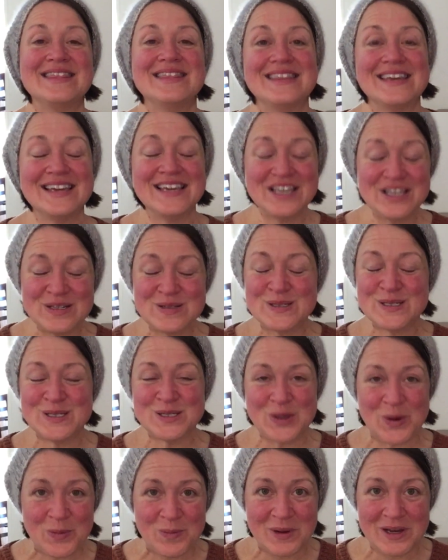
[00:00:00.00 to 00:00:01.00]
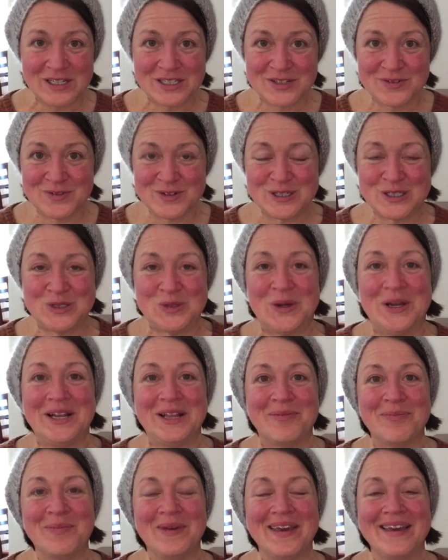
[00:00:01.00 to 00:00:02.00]
Thank you so much for
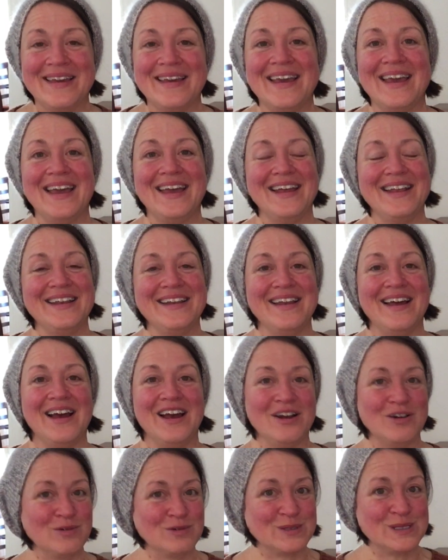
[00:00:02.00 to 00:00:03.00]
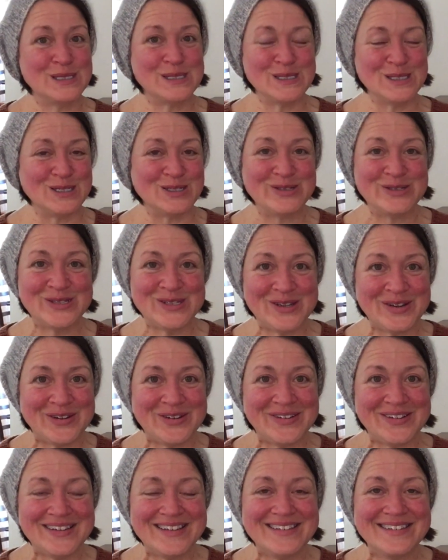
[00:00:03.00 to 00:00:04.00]
joining me, and I will see you
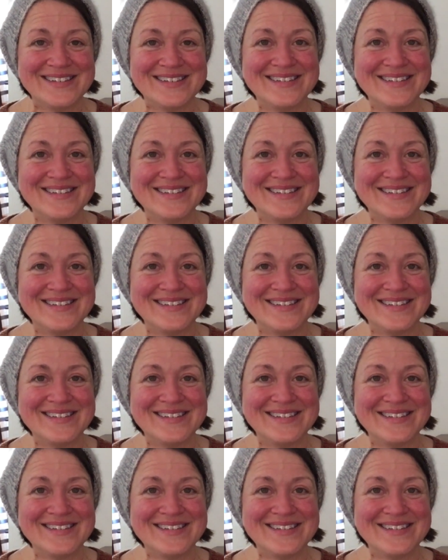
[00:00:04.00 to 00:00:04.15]
soon.